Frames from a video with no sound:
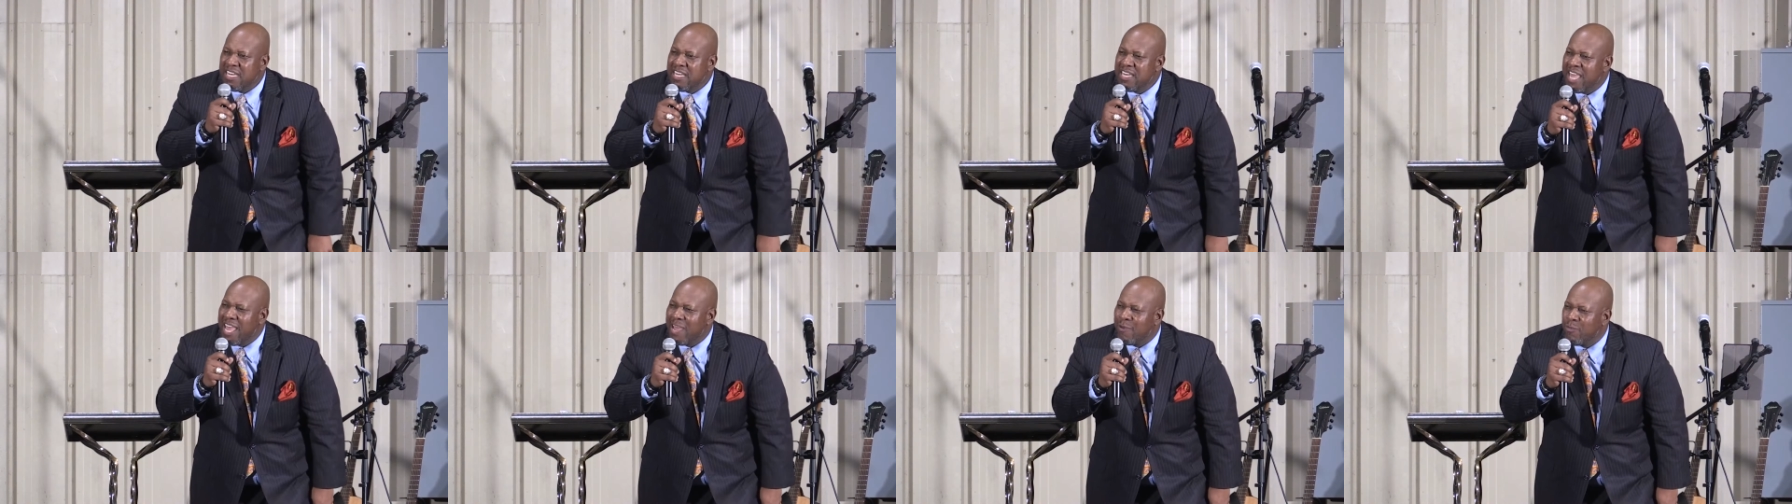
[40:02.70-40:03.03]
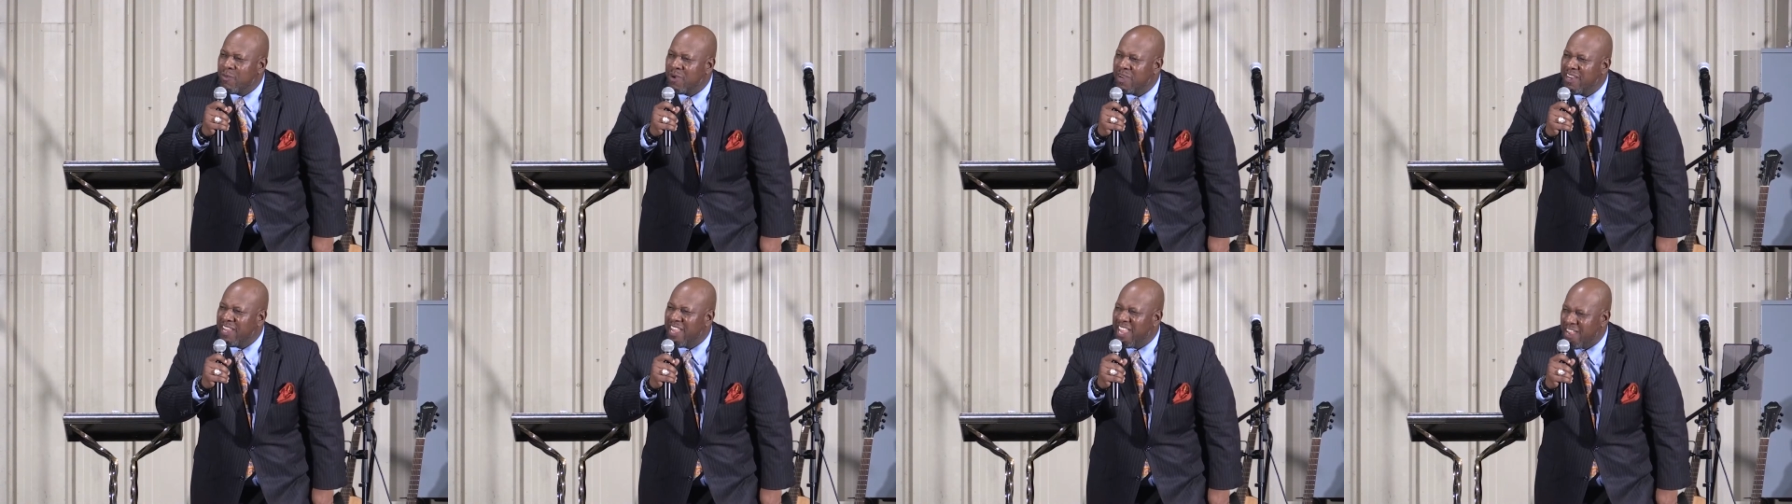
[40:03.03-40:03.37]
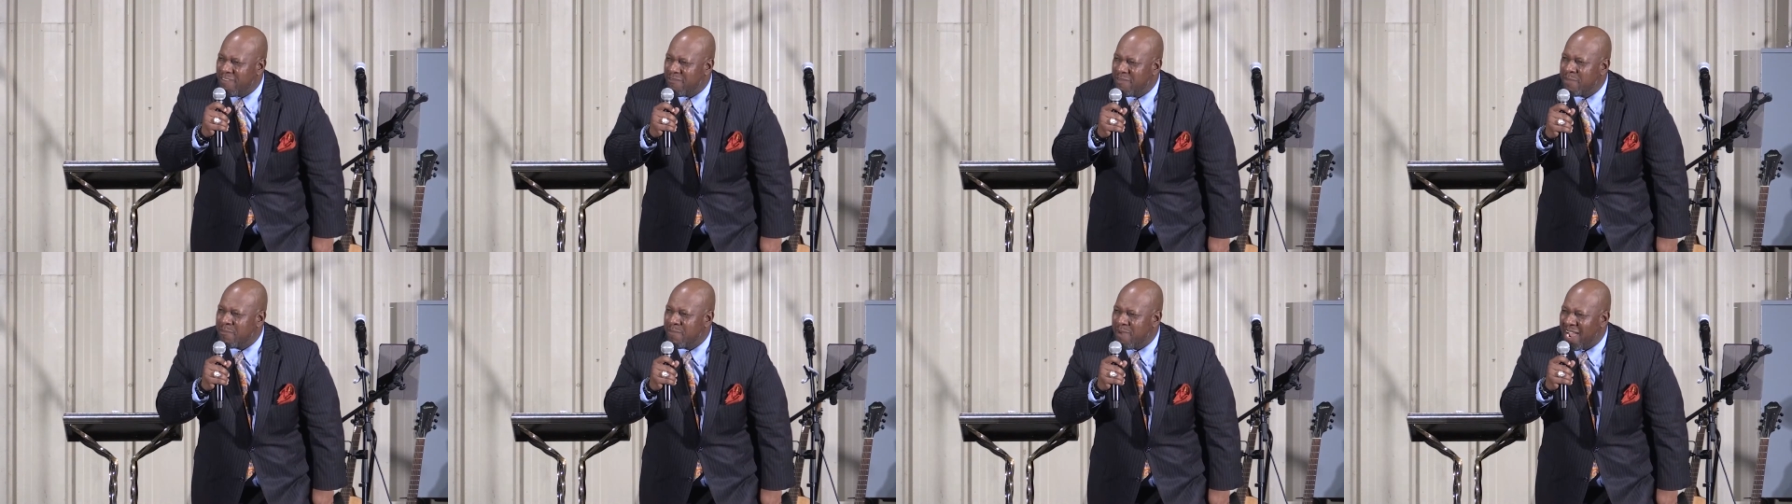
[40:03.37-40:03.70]
Isn't that what
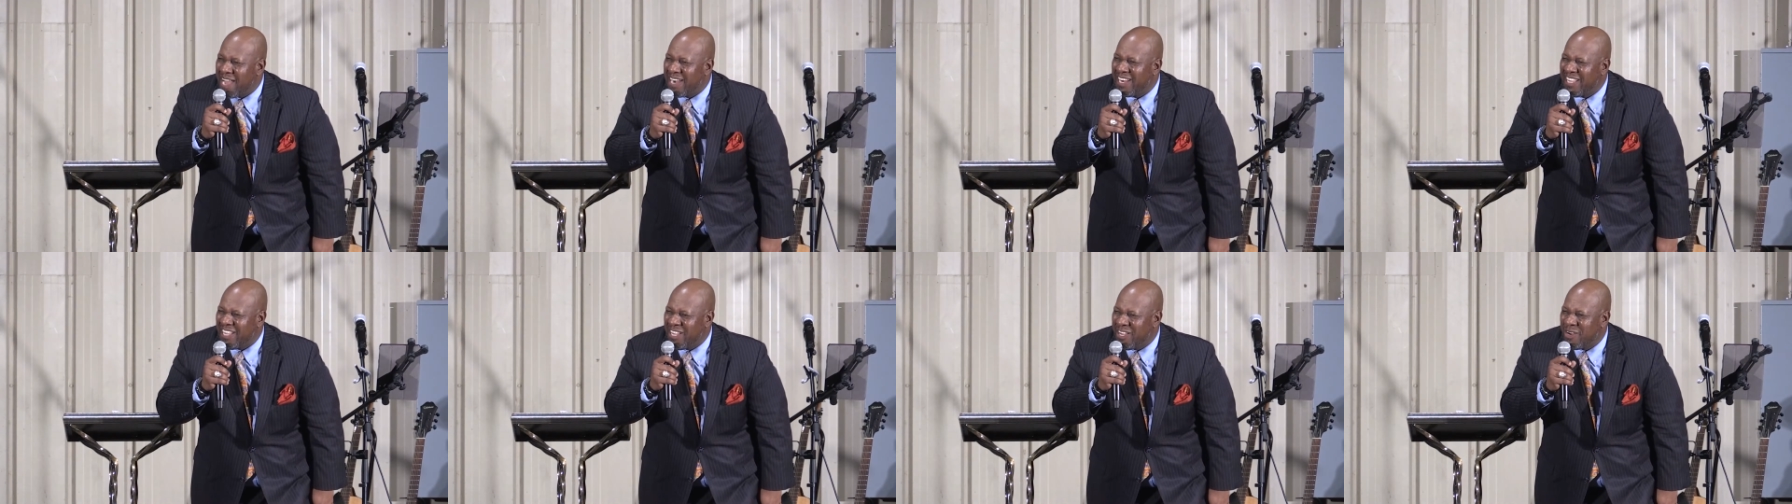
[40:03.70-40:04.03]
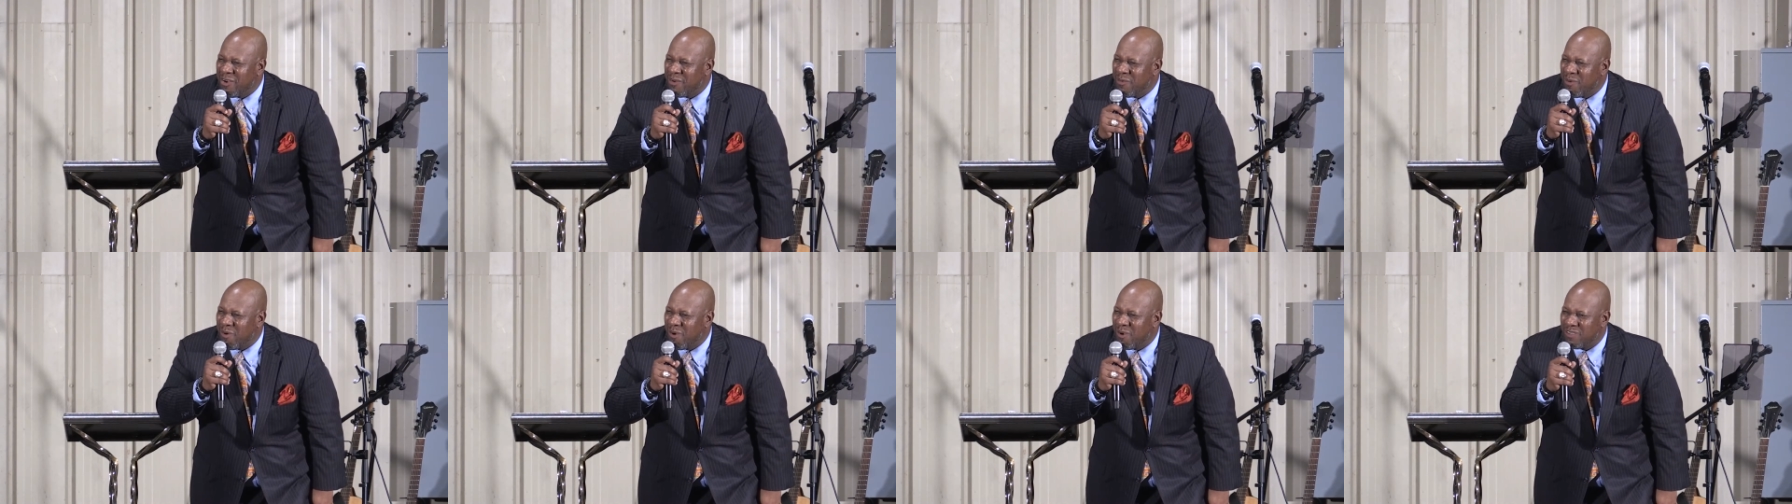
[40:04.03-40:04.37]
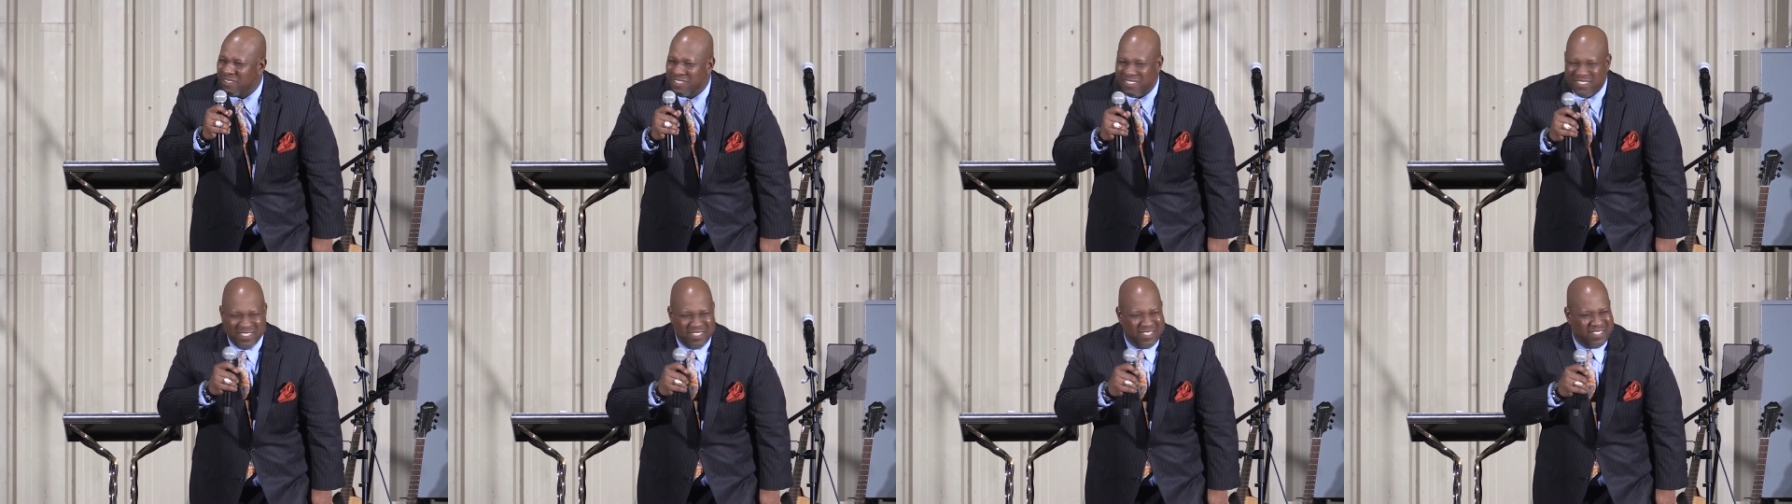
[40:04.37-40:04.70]
everybody here
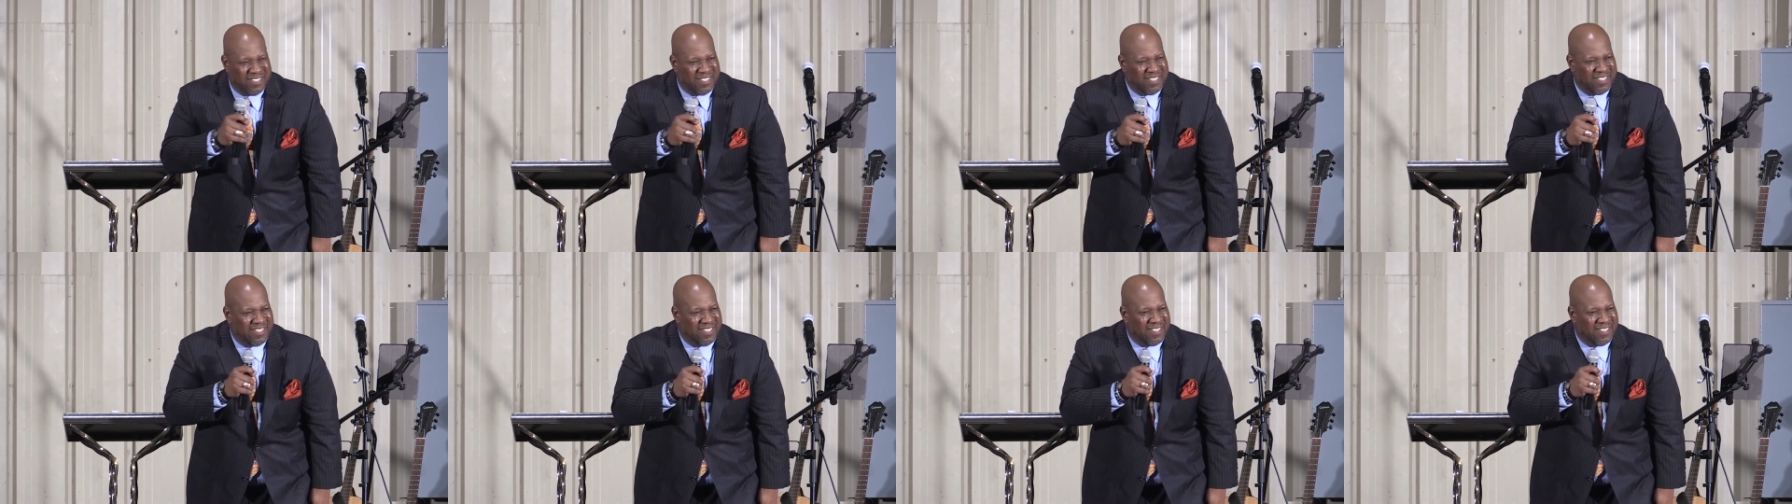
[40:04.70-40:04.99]
wants?